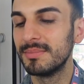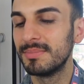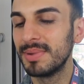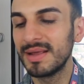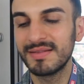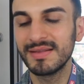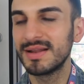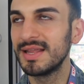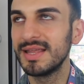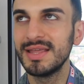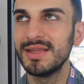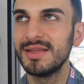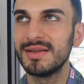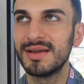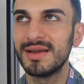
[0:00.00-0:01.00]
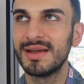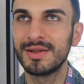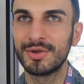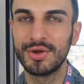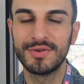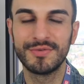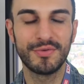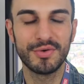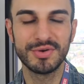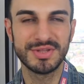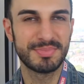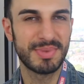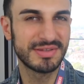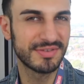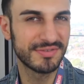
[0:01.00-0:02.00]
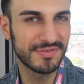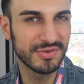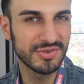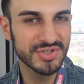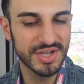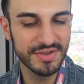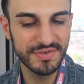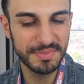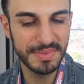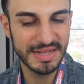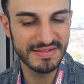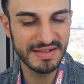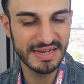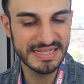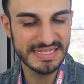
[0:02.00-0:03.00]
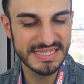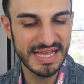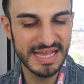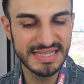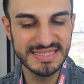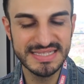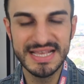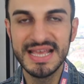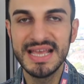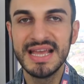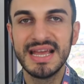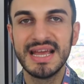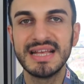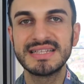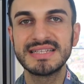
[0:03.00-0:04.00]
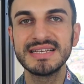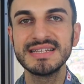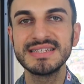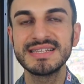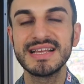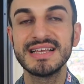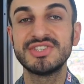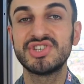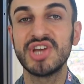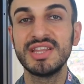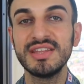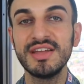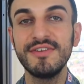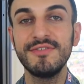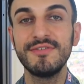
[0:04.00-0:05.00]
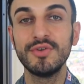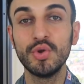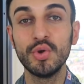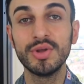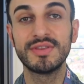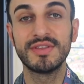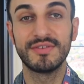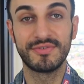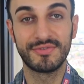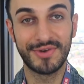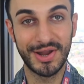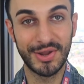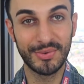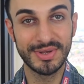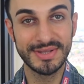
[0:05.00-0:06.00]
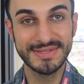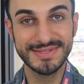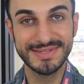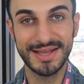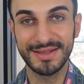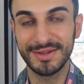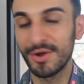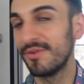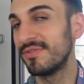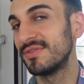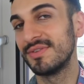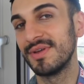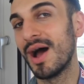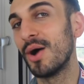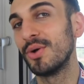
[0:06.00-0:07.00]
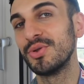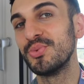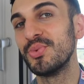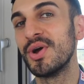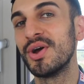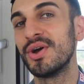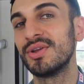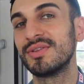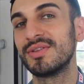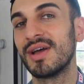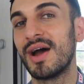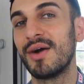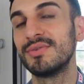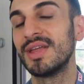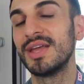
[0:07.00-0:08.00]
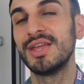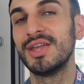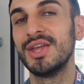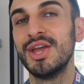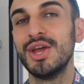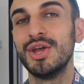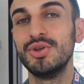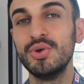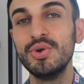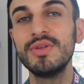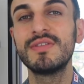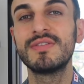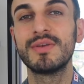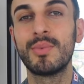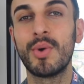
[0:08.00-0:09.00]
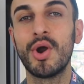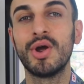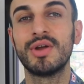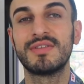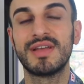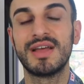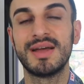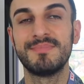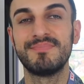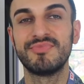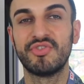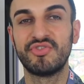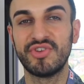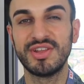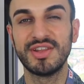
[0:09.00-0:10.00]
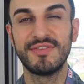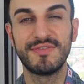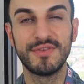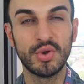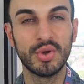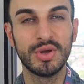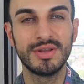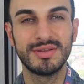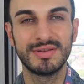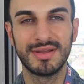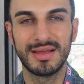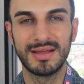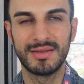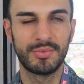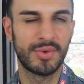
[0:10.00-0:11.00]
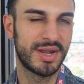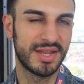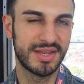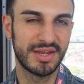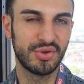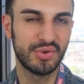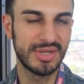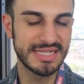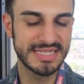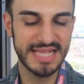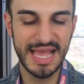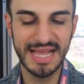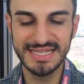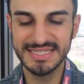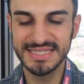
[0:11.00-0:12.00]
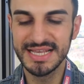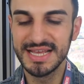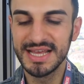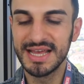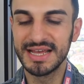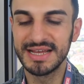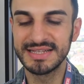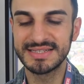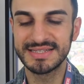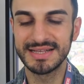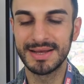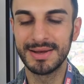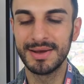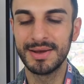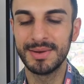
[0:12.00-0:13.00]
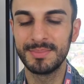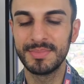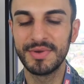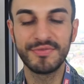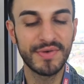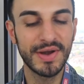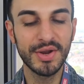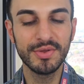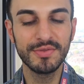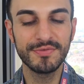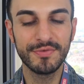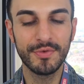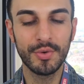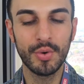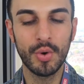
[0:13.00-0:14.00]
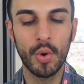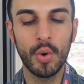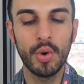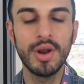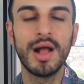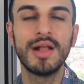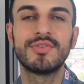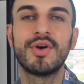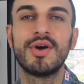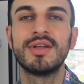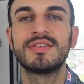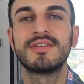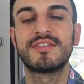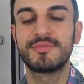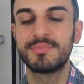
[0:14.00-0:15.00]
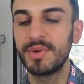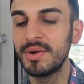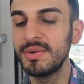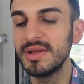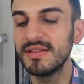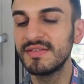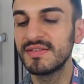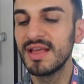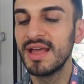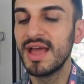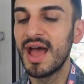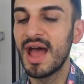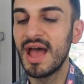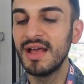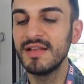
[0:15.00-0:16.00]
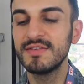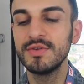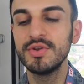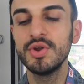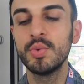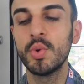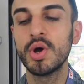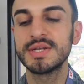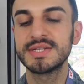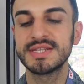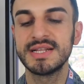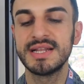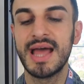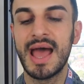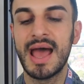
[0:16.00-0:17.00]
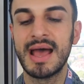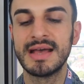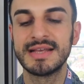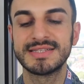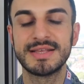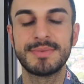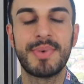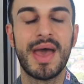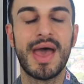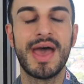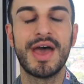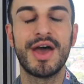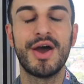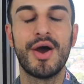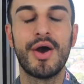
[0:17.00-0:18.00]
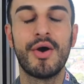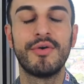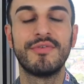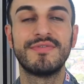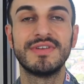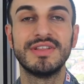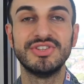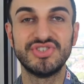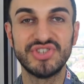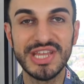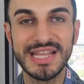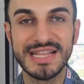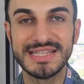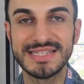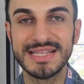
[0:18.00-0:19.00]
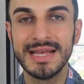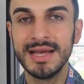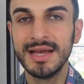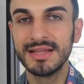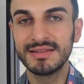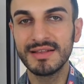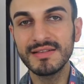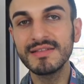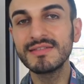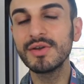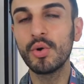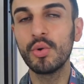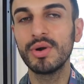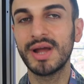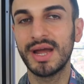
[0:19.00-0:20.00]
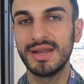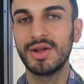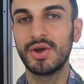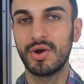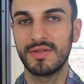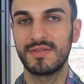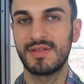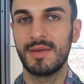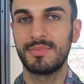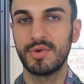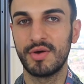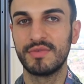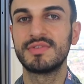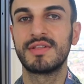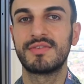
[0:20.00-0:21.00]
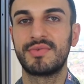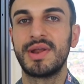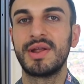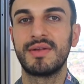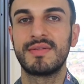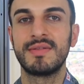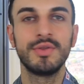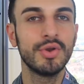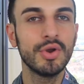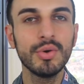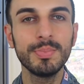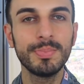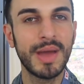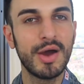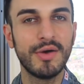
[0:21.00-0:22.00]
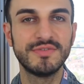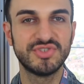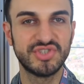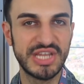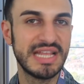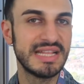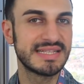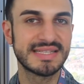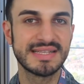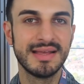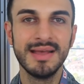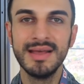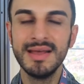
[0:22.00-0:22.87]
basically a good for the better future, if it makes any sense. It is a gender fluid fragrance. I love how the word, how they use the word um, gender fluid rather than unisex. It's um, a fragrance for all alternative spirits, as universal as a pair of jeans. This is the whole kind of concept of this fragrance. And you know, pair of jeans,